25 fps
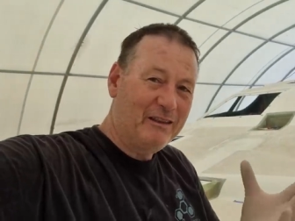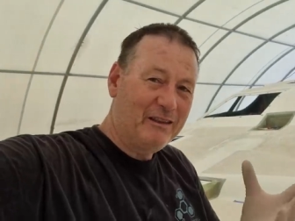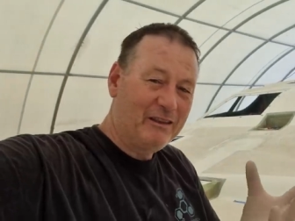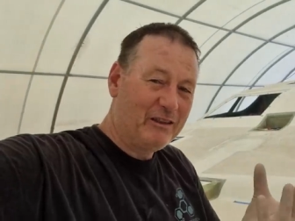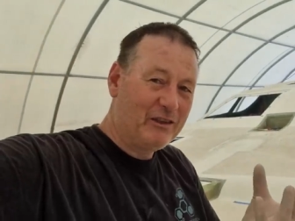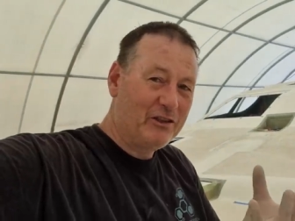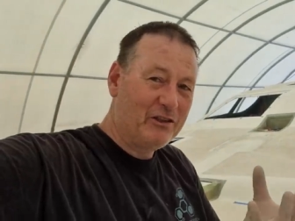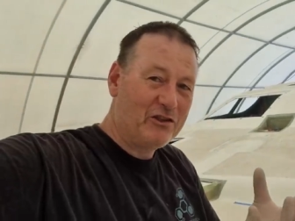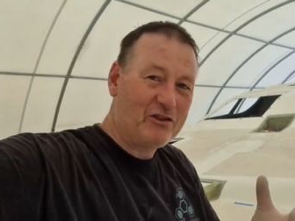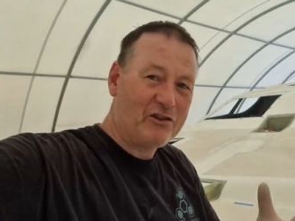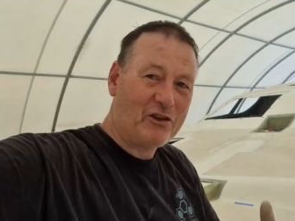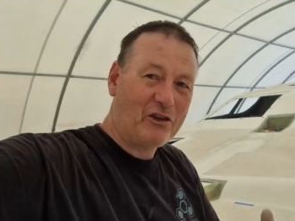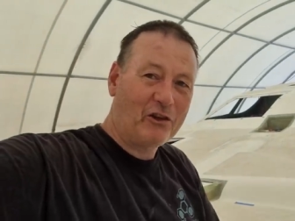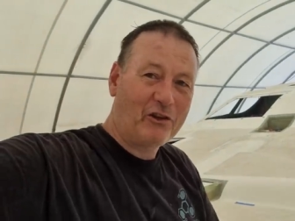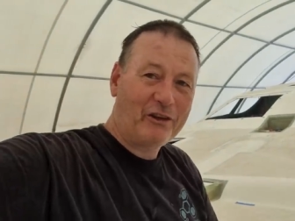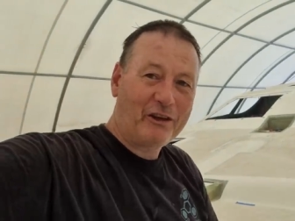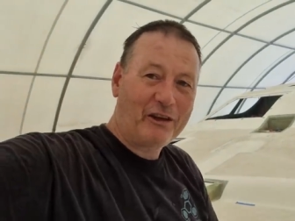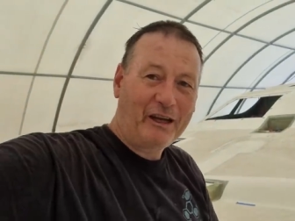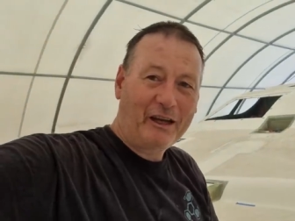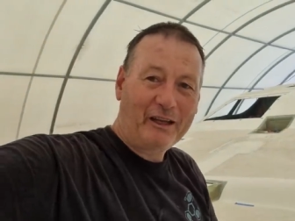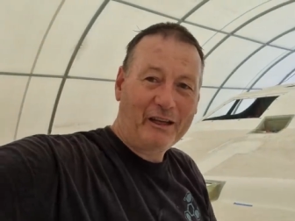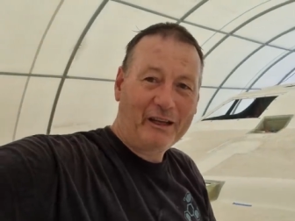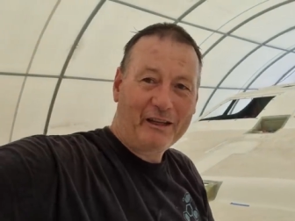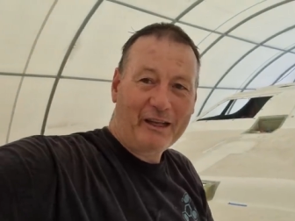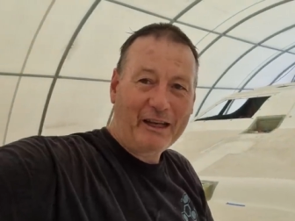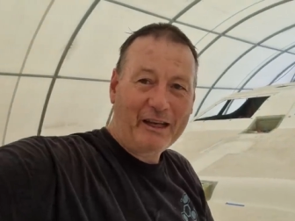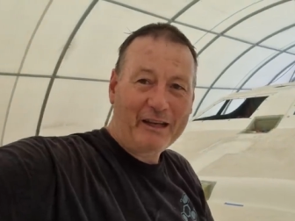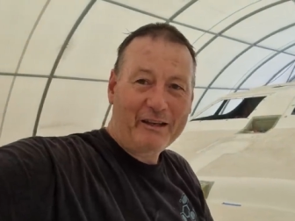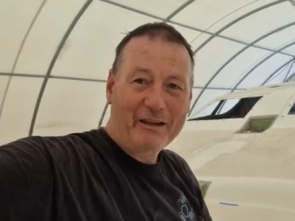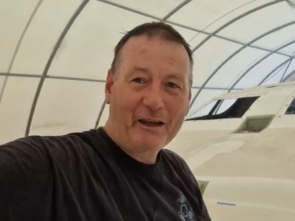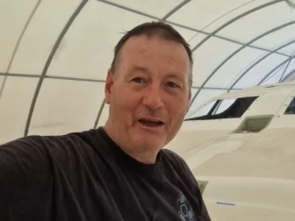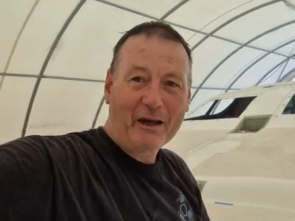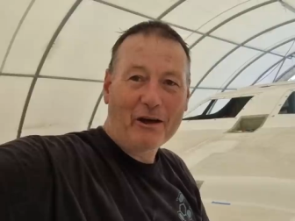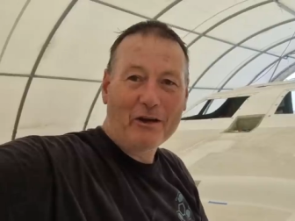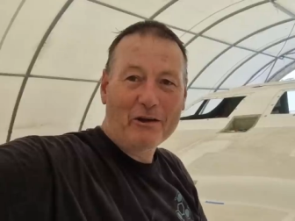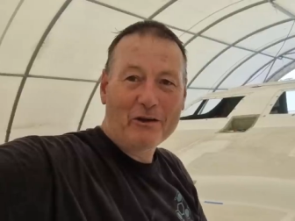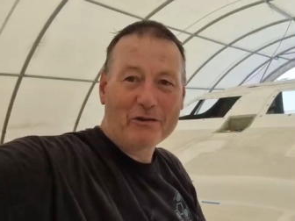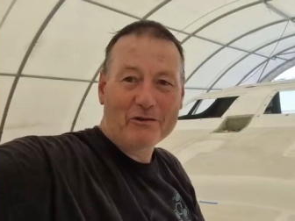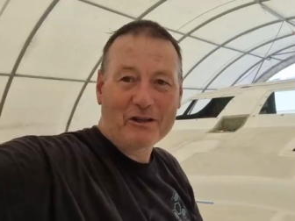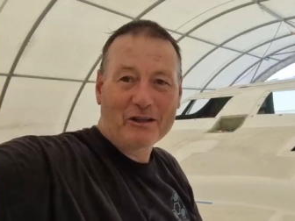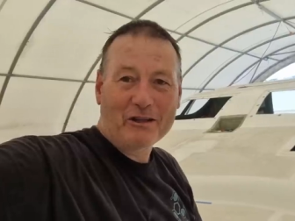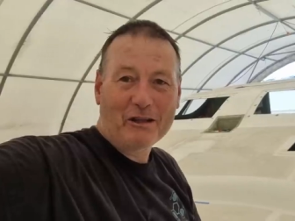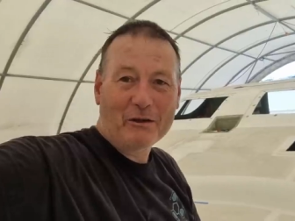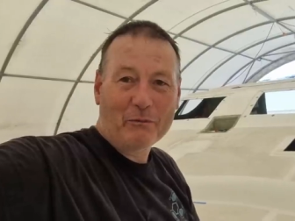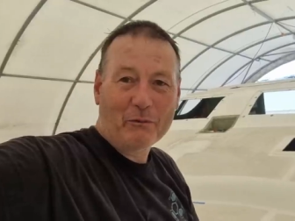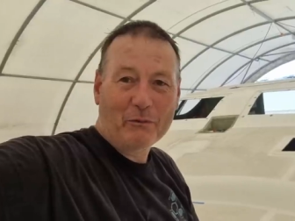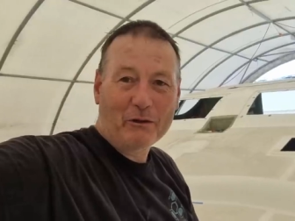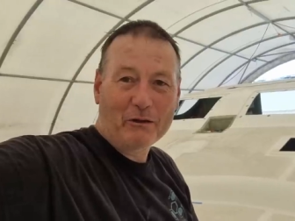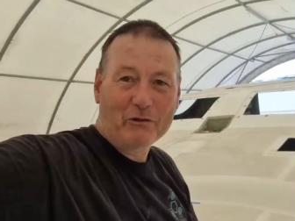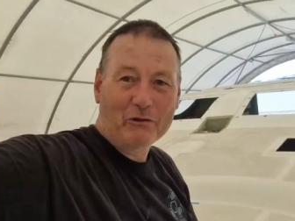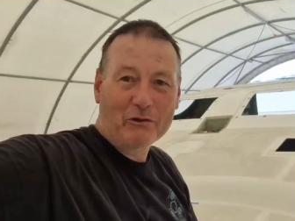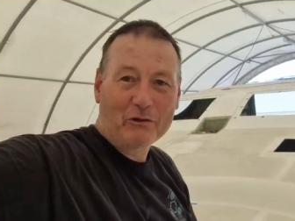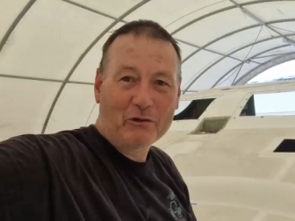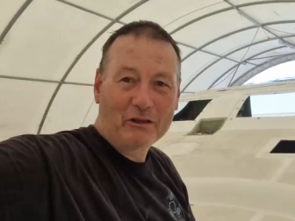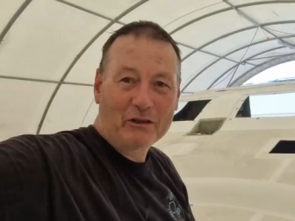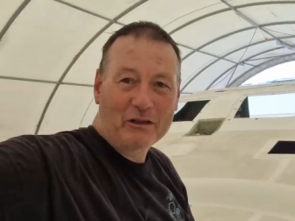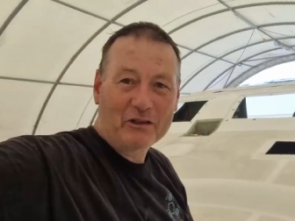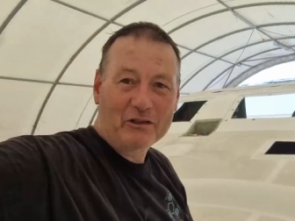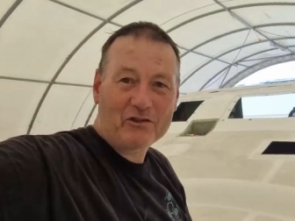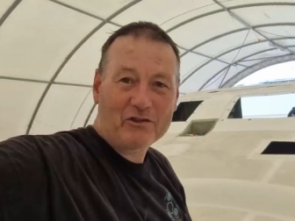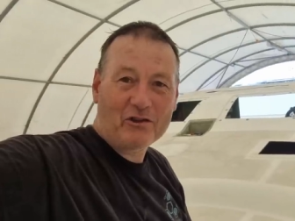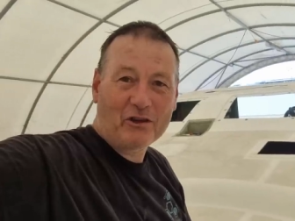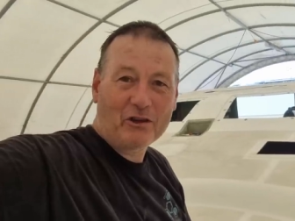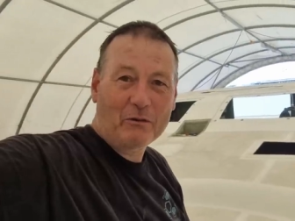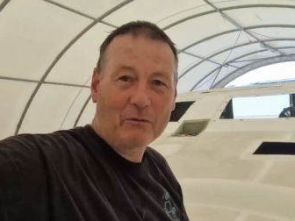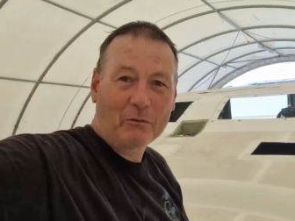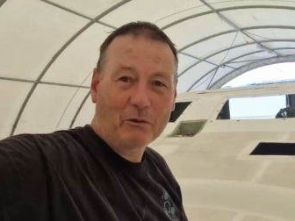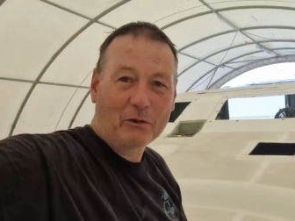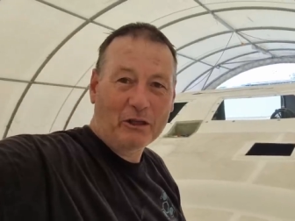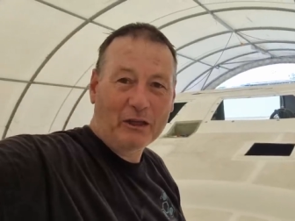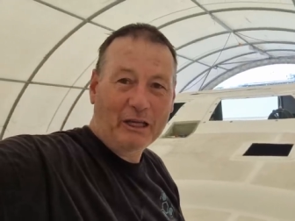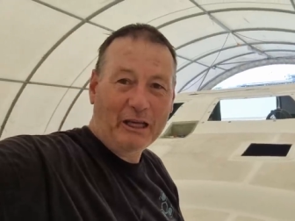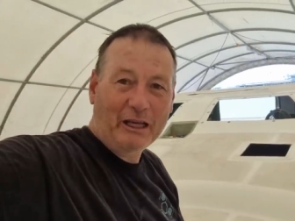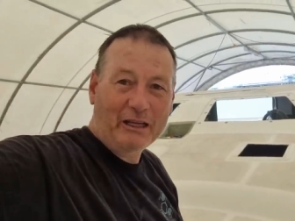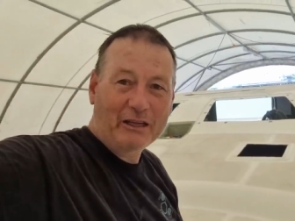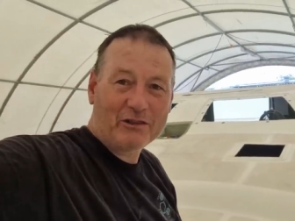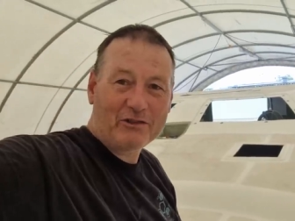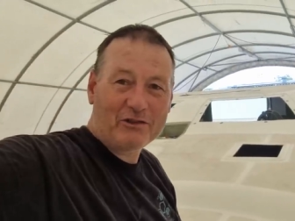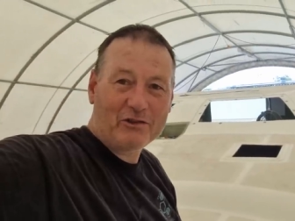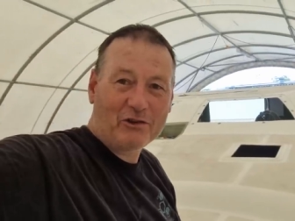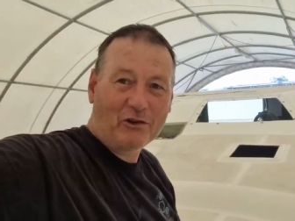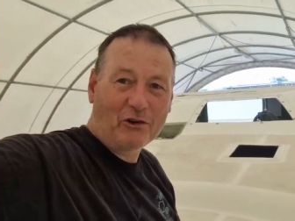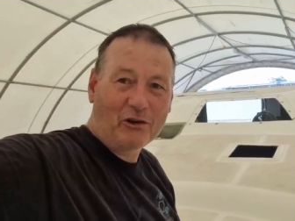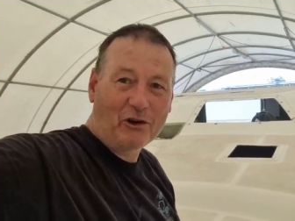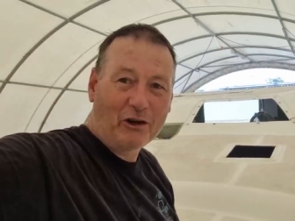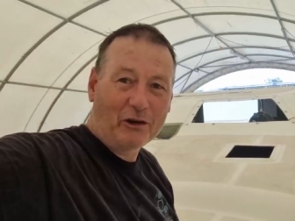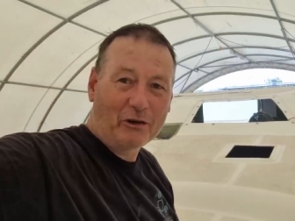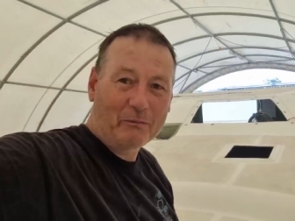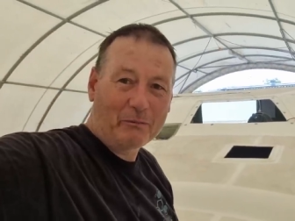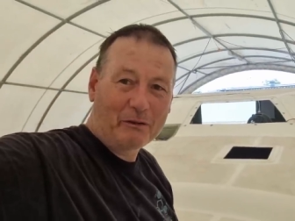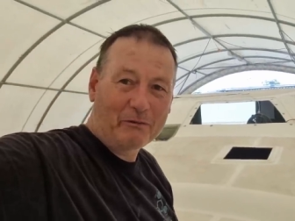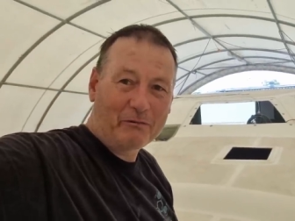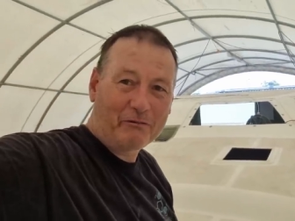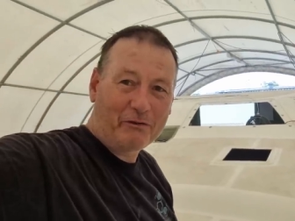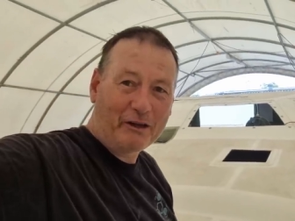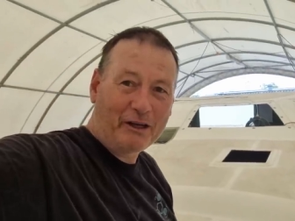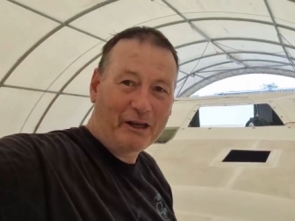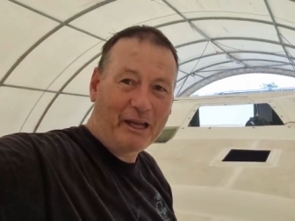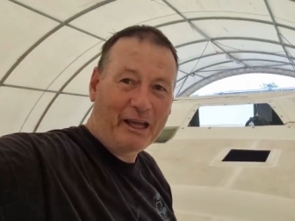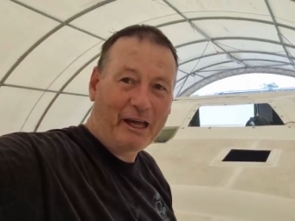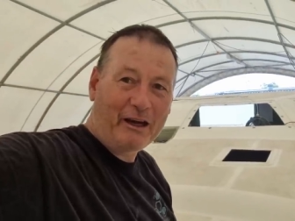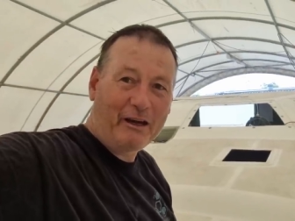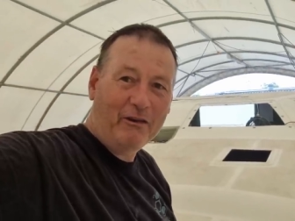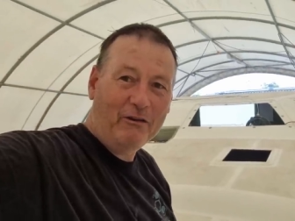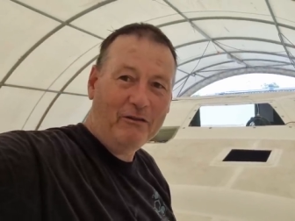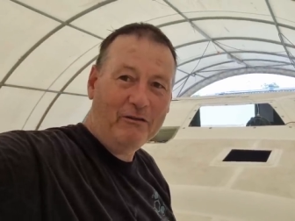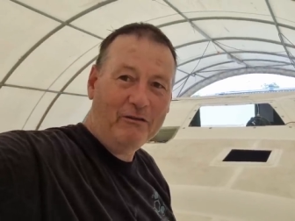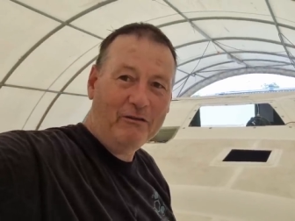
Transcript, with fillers: consolidated that nose and then we'd do the seam on the outside. But for now,